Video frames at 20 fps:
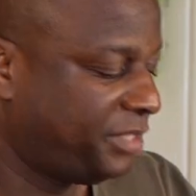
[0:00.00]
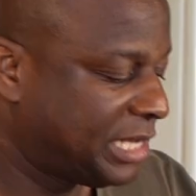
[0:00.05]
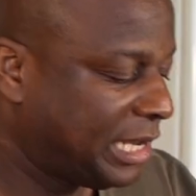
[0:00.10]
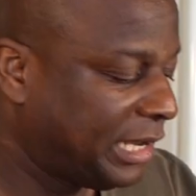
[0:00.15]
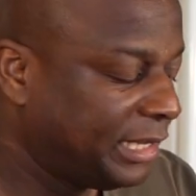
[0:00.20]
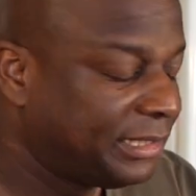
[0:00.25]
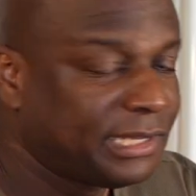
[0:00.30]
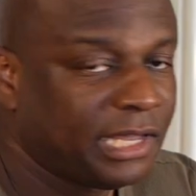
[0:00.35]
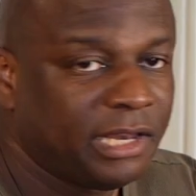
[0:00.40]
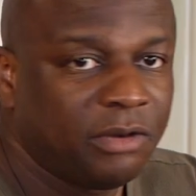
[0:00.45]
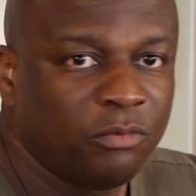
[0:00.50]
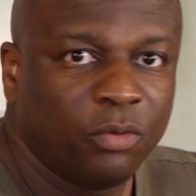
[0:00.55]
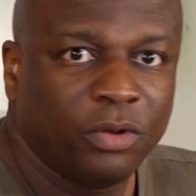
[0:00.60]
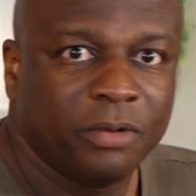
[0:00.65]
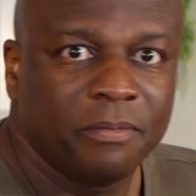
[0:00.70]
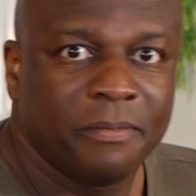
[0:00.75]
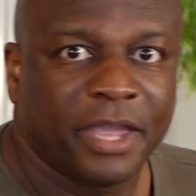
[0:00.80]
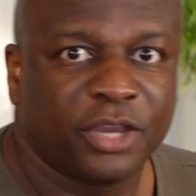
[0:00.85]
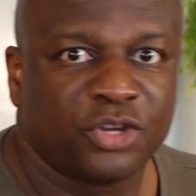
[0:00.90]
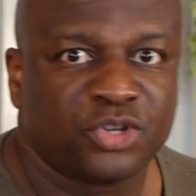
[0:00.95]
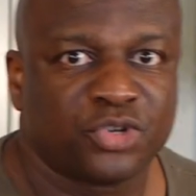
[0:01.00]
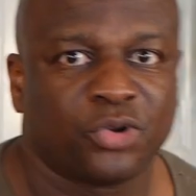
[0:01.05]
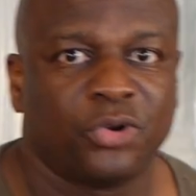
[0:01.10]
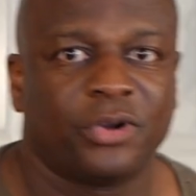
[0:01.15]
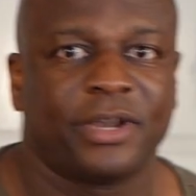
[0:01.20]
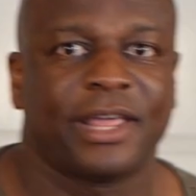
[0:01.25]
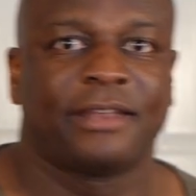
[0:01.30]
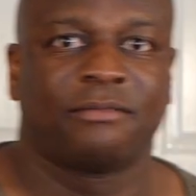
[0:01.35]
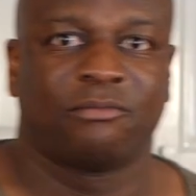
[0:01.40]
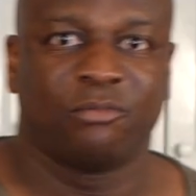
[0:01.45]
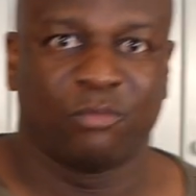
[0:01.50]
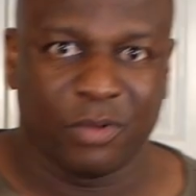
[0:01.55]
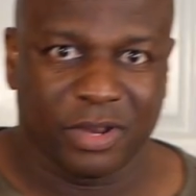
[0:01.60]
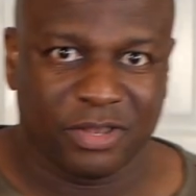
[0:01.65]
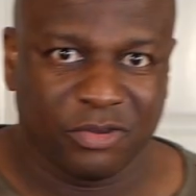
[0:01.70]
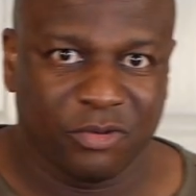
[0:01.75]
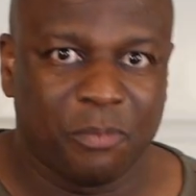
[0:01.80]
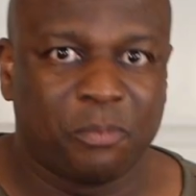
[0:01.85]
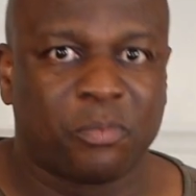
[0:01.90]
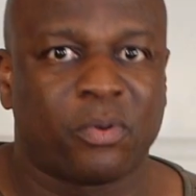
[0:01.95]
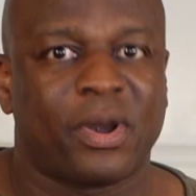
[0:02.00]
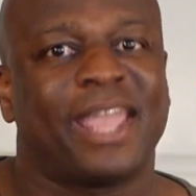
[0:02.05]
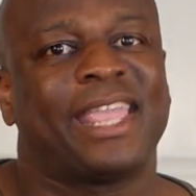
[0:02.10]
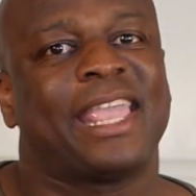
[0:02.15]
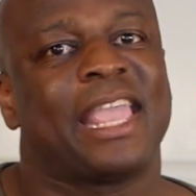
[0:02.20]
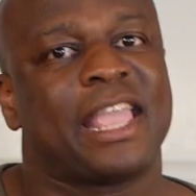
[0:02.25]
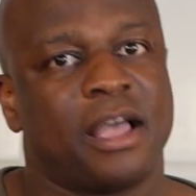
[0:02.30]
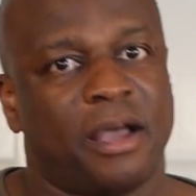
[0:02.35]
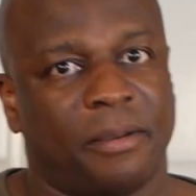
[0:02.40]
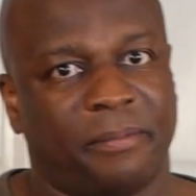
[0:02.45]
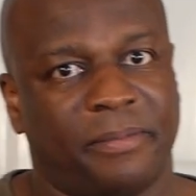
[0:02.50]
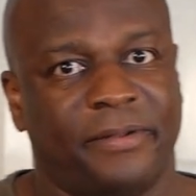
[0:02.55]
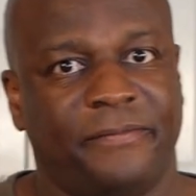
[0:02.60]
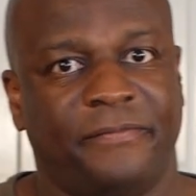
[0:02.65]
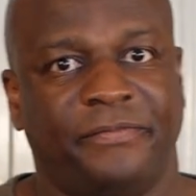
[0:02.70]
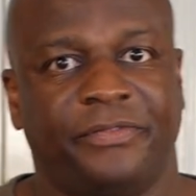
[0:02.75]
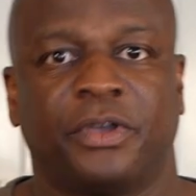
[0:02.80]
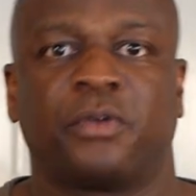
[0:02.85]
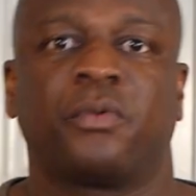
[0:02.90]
Gelatin will make sure that when you're breaking up the